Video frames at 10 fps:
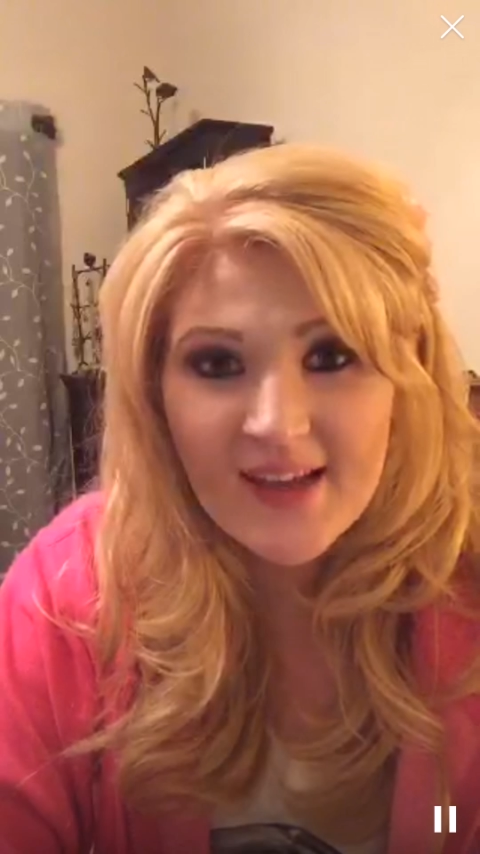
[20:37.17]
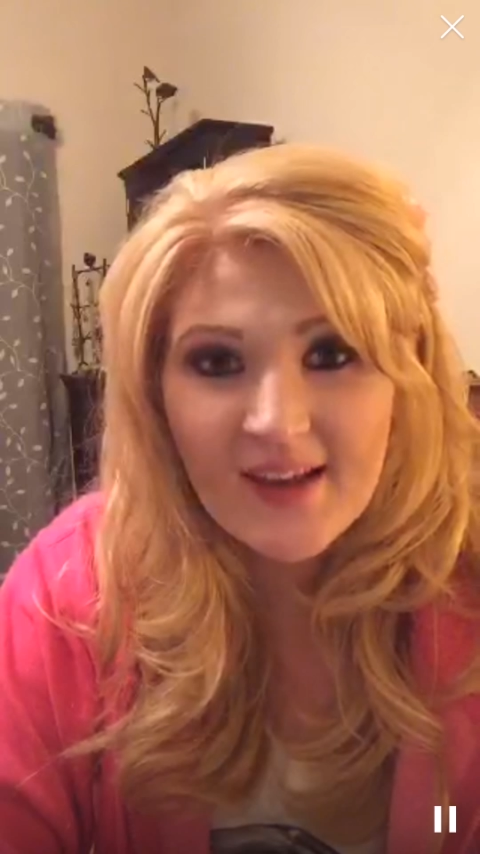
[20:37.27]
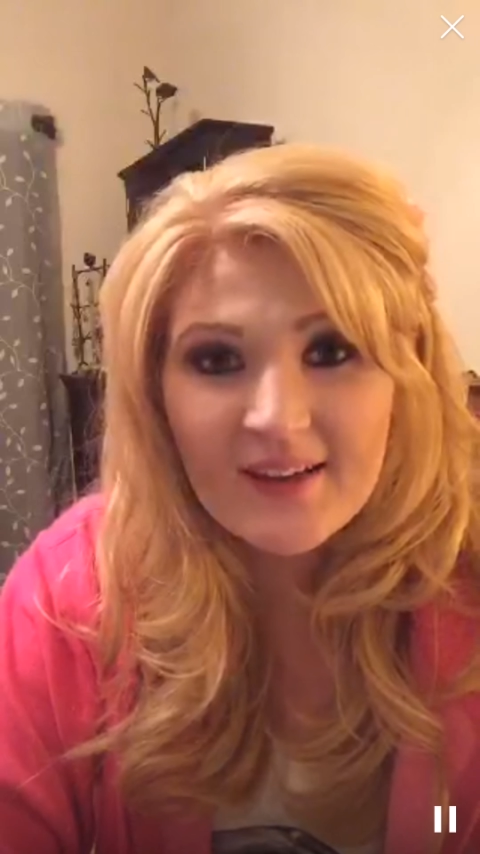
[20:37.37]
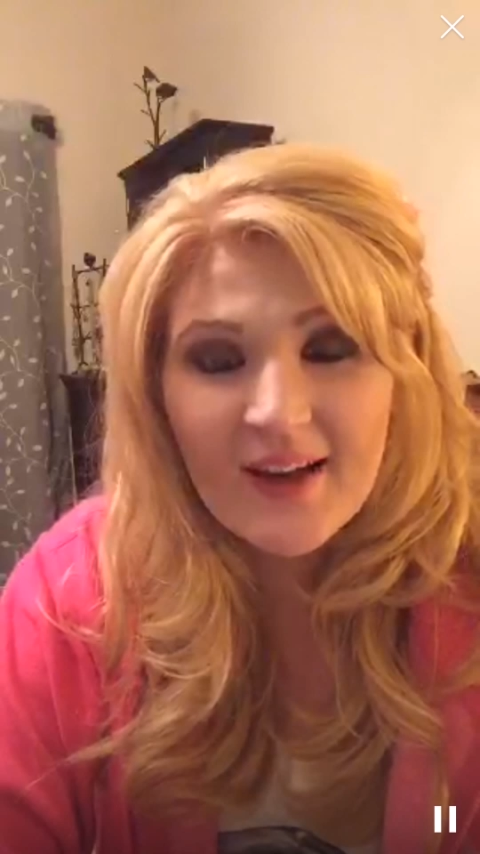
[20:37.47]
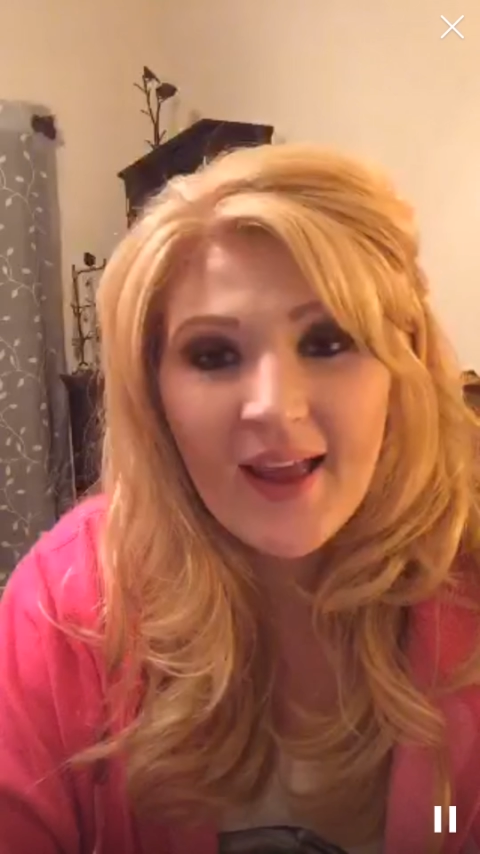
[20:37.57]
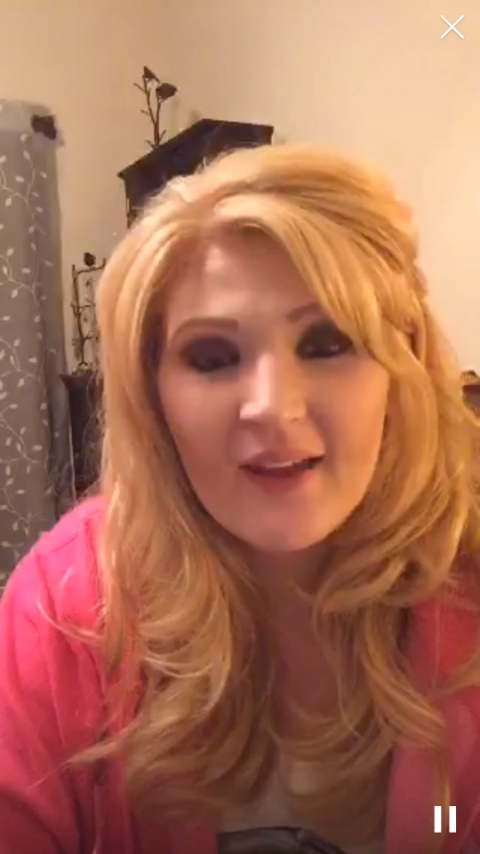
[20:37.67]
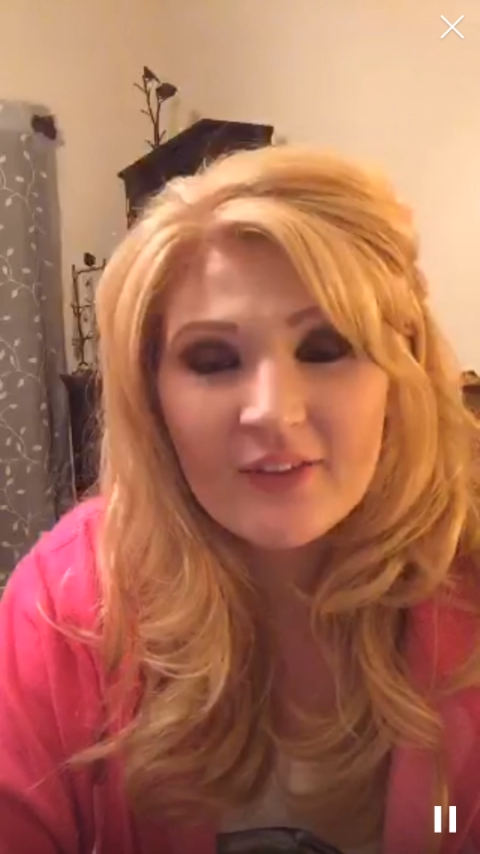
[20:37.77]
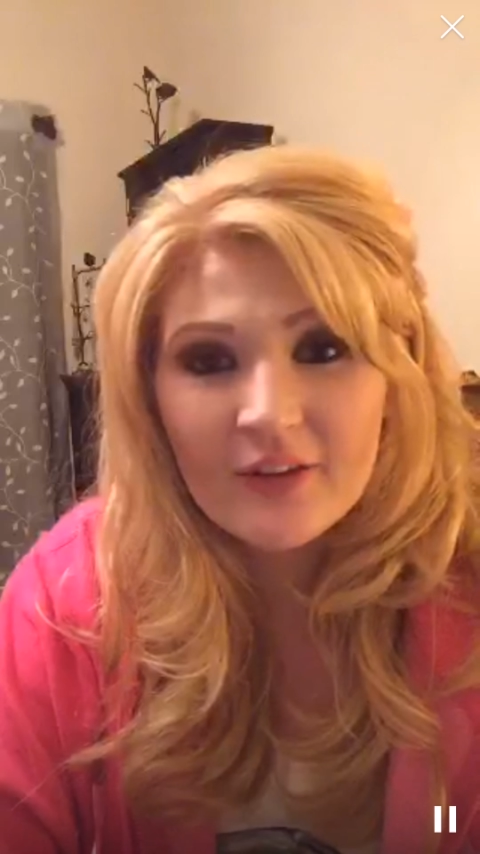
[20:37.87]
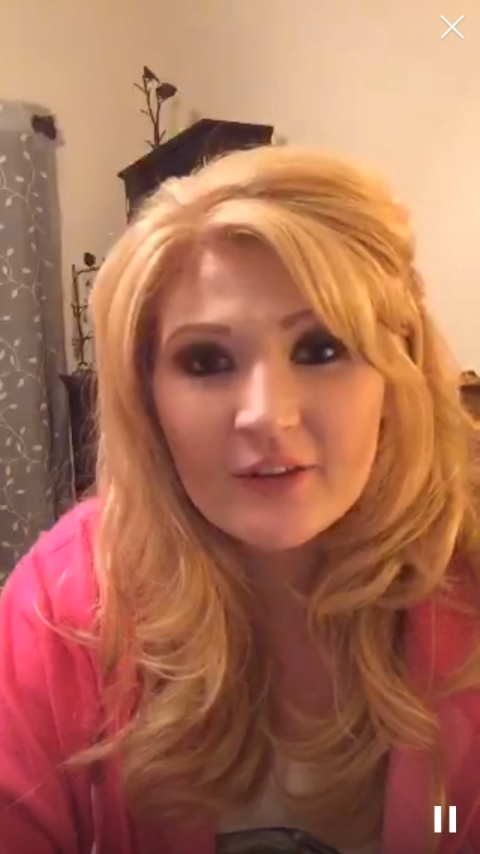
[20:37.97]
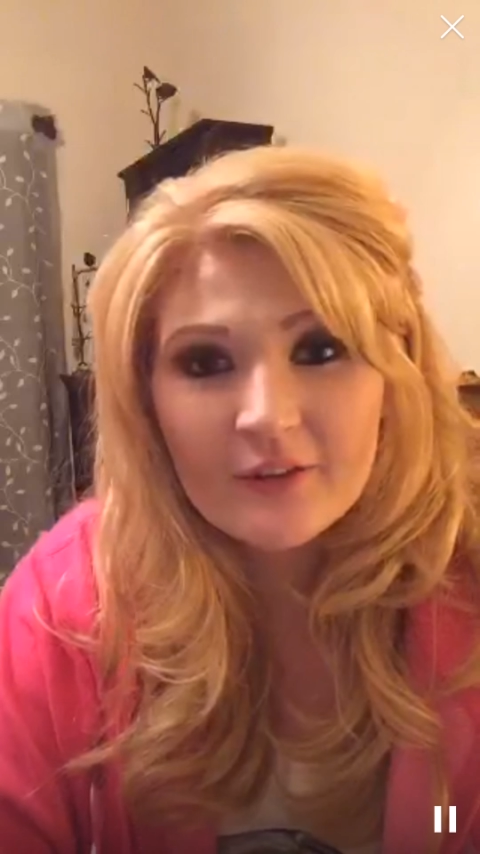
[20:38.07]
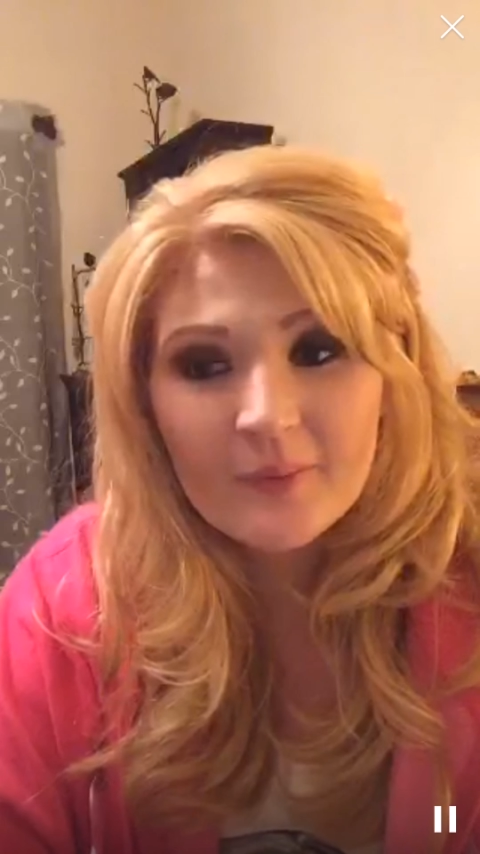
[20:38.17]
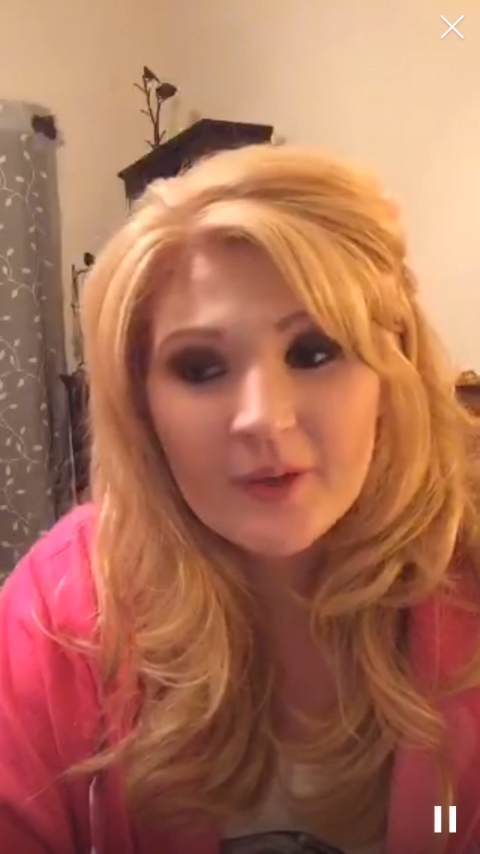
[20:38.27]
and I haven't heard from